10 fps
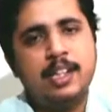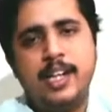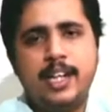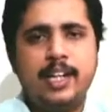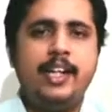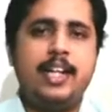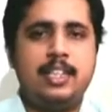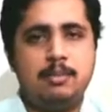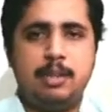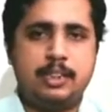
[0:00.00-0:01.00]
Here
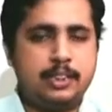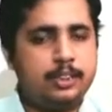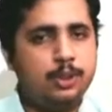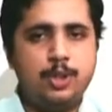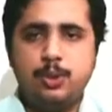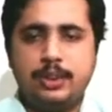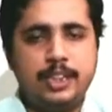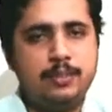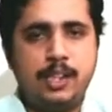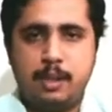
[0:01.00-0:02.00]
intangible asset. So
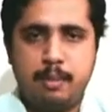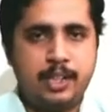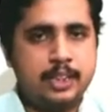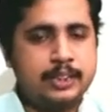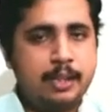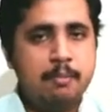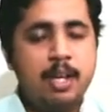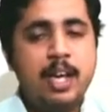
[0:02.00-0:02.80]
usage will remain the same.